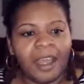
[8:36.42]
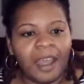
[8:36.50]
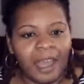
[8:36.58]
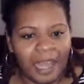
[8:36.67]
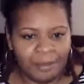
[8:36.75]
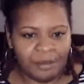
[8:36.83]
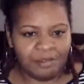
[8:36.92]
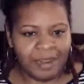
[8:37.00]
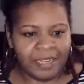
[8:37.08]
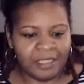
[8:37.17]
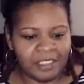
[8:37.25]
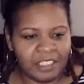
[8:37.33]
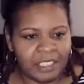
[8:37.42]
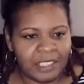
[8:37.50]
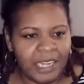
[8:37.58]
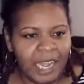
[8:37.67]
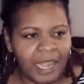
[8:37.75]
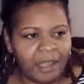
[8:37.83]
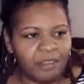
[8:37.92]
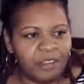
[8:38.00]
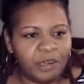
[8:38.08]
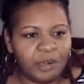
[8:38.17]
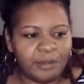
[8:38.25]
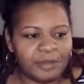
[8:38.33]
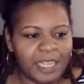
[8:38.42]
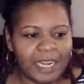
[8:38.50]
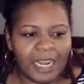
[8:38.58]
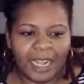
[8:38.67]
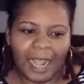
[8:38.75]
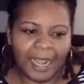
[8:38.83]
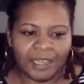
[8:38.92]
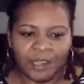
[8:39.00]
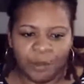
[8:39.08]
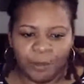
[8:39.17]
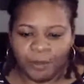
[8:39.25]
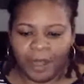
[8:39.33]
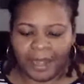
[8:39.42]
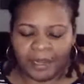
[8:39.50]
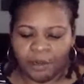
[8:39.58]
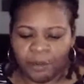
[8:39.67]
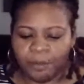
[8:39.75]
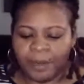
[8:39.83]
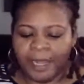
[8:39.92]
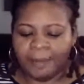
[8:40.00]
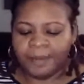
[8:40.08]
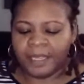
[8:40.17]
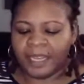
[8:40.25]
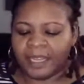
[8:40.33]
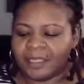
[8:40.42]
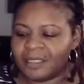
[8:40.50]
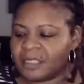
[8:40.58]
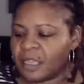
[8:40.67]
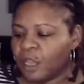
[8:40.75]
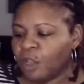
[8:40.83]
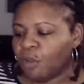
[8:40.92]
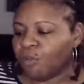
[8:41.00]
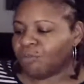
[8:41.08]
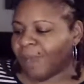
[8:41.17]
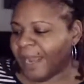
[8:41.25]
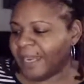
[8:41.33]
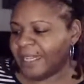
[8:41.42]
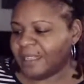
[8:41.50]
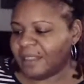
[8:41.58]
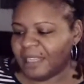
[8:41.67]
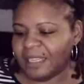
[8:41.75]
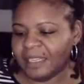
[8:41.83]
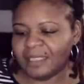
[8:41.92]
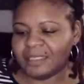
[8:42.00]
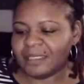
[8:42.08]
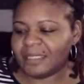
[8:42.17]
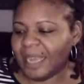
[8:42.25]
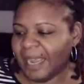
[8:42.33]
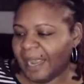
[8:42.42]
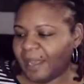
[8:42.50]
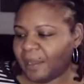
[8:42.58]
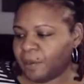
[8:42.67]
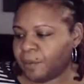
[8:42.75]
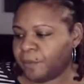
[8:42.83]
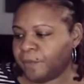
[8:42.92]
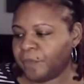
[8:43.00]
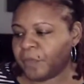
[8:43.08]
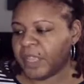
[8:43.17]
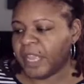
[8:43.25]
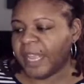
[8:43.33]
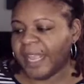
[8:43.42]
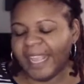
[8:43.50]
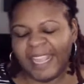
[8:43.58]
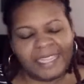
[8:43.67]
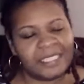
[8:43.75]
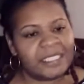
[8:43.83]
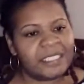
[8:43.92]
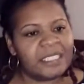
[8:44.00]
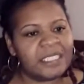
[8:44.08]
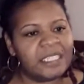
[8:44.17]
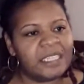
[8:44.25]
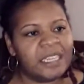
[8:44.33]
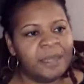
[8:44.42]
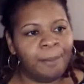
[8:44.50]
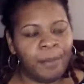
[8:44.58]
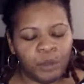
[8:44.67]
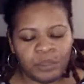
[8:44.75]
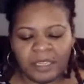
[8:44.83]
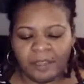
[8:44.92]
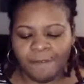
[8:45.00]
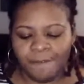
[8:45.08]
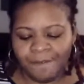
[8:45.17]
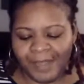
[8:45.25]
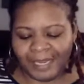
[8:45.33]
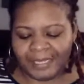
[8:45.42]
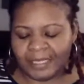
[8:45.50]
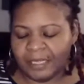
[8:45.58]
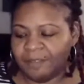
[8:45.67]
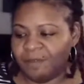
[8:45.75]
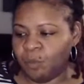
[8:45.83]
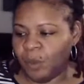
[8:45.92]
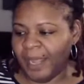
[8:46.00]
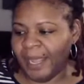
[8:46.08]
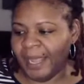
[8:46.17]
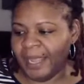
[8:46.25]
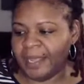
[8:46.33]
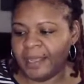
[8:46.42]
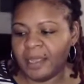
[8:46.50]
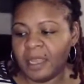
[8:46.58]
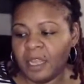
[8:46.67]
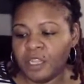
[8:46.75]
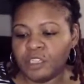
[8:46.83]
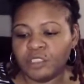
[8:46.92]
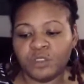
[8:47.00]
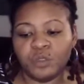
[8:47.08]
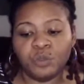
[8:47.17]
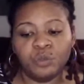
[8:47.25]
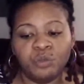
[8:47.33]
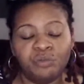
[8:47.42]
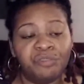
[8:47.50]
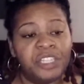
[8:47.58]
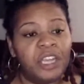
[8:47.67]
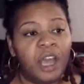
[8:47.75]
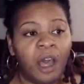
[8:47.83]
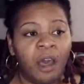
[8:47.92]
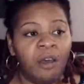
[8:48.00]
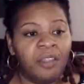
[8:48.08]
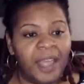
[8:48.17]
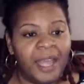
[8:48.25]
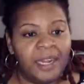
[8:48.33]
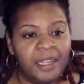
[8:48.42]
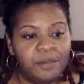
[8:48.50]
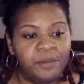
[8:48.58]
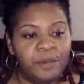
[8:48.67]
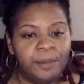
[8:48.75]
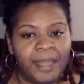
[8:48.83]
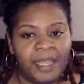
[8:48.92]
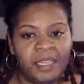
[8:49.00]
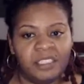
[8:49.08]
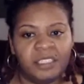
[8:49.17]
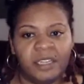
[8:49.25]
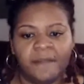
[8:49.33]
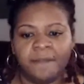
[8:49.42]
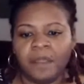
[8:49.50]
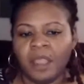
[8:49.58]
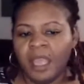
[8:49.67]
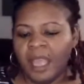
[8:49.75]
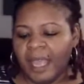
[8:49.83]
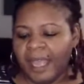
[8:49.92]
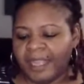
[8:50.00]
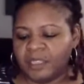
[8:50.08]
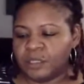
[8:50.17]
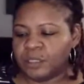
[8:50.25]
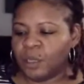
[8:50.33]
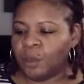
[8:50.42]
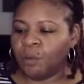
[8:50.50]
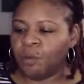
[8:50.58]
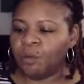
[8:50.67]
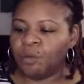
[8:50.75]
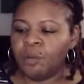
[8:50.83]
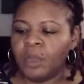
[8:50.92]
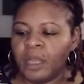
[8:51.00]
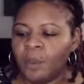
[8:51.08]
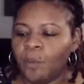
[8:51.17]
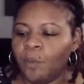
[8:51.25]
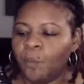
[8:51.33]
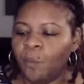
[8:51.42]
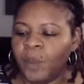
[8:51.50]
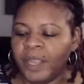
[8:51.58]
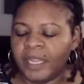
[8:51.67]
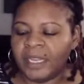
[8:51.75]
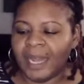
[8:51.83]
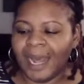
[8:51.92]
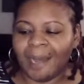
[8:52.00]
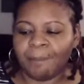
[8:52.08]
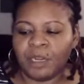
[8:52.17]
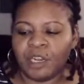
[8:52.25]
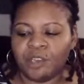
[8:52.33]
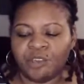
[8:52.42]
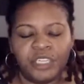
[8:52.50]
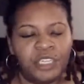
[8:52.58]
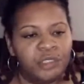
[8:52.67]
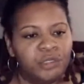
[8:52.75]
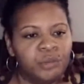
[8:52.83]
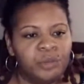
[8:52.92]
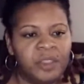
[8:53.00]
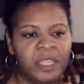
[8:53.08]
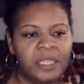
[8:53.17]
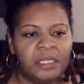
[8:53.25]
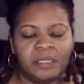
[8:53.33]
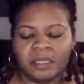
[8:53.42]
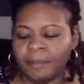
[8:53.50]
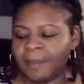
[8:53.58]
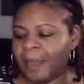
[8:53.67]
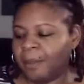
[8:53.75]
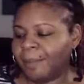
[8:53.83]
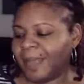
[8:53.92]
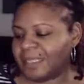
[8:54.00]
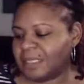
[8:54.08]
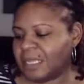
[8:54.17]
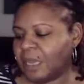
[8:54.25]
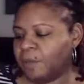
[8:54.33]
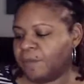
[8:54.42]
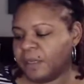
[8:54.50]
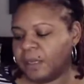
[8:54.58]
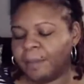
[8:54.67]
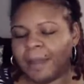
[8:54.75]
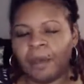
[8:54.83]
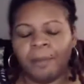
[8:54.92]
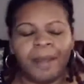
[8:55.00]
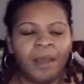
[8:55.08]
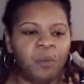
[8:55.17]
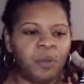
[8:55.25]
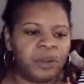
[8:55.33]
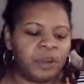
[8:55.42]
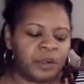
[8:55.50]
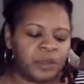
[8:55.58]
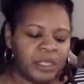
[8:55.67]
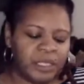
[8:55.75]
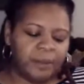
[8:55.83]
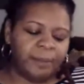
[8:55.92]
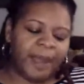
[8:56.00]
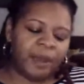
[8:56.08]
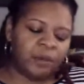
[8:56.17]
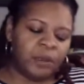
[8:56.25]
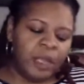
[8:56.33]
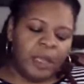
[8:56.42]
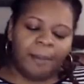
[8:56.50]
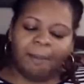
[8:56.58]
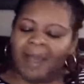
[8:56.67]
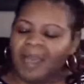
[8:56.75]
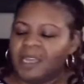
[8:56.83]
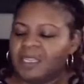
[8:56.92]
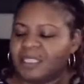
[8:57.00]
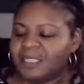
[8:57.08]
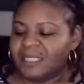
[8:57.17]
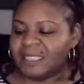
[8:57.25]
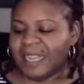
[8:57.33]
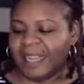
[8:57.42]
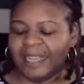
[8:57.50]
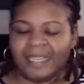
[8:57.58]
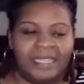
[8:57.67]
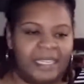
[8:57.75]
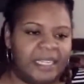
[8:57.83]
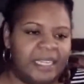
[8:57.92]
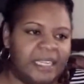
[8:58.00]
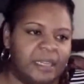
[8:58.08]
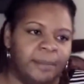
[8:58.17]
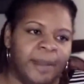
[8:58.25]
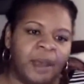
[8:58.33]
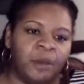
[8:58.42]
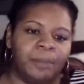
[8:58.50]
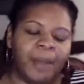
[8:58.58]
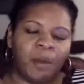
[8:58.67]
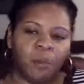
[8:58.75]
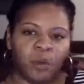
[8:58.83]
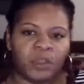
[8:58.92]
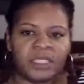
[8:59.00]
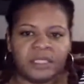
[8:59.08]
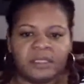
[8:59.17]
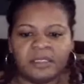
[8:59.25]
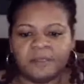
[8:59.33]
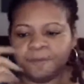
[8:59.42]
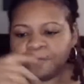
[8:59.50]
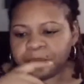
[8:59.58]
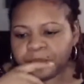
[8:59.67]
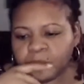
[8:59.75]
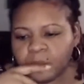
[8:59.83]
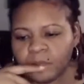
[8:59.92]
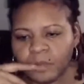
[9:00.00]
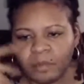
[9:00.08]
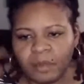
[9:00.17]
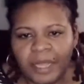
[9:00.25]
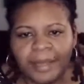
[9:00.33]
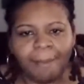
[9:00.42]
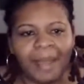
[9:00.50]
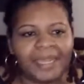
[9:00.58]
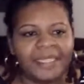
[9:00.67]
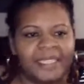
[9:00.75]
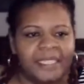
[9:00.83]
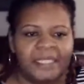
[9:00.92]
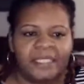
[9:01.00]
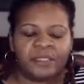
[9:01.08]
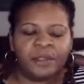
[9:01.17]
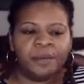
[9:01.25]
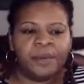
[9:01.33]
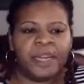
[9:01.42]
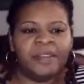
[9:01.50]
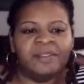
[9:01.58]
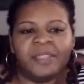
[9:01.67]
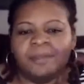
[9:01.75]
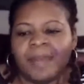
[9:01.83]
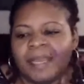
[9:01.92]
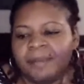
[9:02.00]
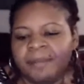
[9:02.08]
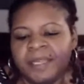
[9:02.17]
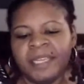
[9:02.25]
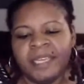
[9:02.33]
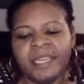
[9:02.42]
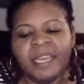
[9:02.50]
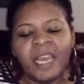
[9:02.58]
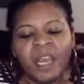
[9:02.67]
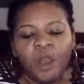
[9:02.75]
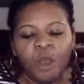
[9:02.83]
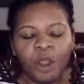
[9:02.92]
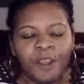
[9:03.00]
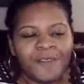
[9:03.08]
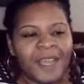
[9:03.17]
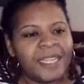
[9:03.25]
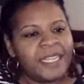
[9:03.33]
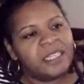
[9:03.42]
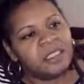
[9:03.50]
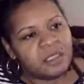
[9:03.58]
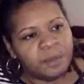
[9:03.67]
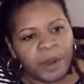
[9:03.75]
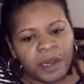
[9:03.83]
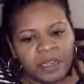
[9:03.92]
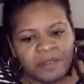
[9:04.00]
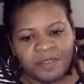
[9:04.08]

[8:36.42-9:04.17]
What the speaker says: I be writing shit down. You know what I'm saying? Like I don't play, because writing things down is the most effective way to recall that information. And so when I'm learning new things about myself and about my world and about my understanding and about my wants and my needs or whatever it might be, or if I get a spark of